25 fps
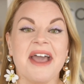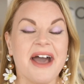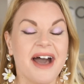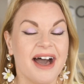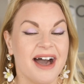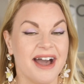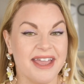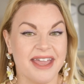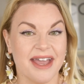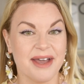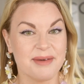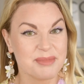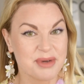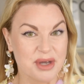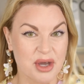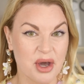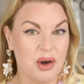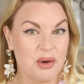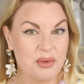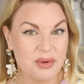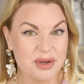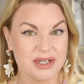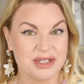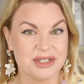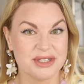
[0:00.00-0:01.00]
I am
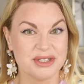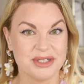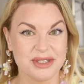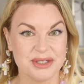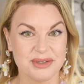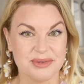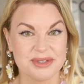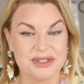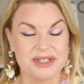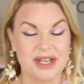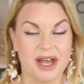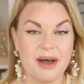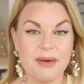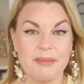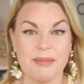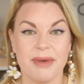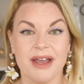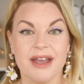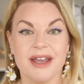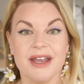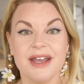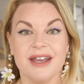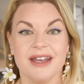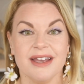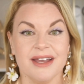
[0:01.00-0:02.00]
going to do some
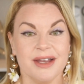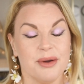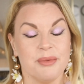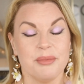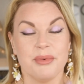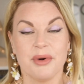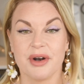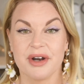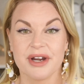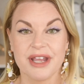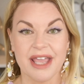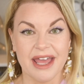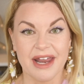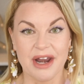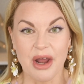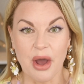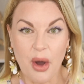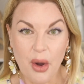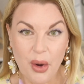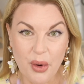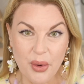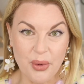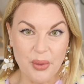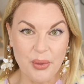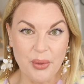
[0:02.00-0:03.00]
work at
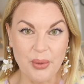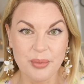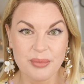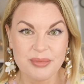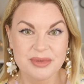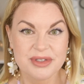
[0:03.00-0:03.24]
home,